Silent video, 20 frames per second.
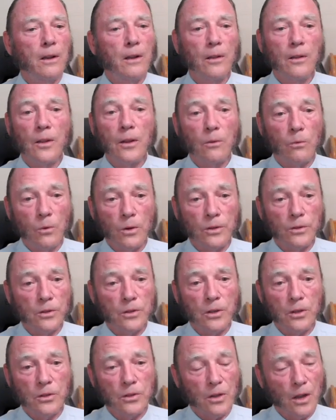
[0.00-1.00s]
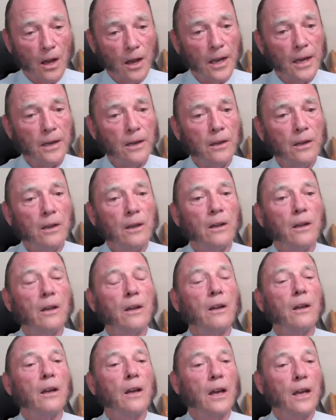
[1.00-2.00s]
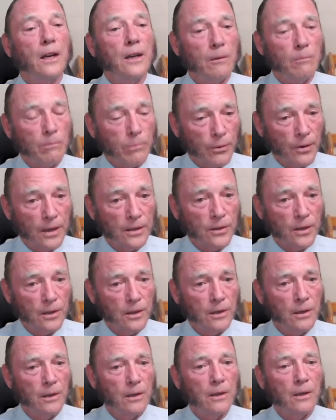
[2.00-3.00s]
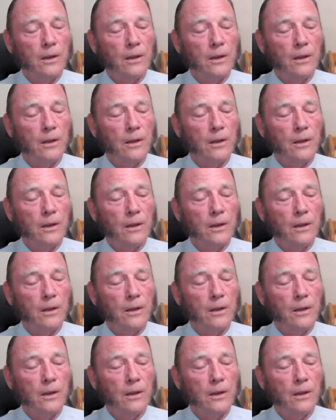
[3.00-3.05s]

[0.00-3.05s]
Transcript: that was designed and imprinted